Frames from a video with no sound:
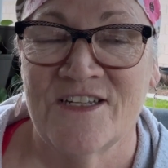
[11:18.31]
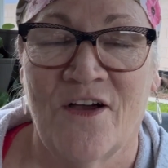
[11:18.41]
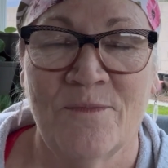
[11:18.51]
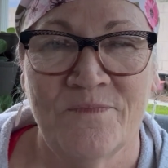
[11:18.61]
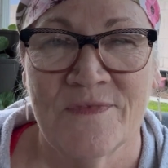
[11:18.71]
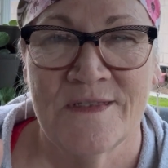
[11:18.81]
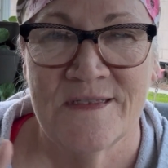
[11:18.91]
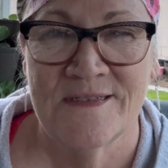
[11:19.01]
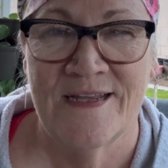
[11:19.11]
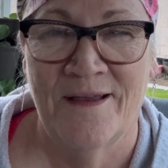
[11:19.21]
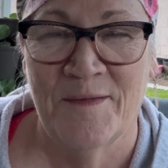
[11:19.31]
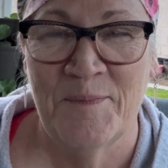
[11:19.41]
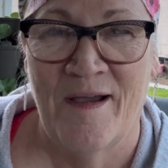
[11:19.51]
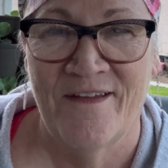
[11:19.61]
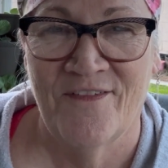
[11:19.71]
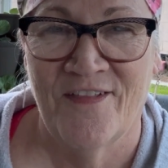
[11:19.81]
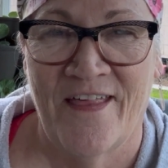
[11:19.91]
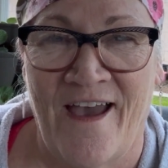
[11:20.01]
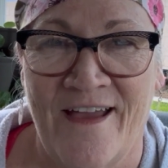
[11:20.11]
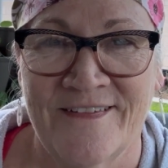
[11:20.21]
So stand by for
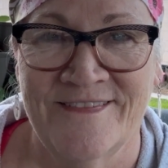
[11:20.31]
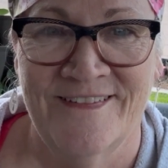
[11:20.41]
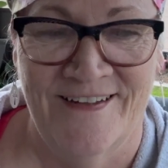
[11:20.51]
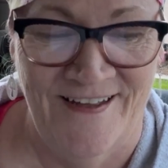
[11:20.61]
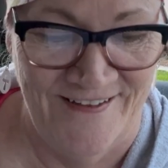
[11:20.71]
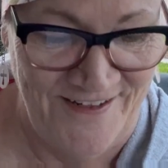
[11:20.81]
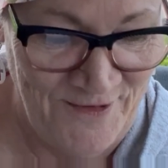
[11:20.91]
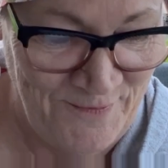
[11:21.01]
that. You don't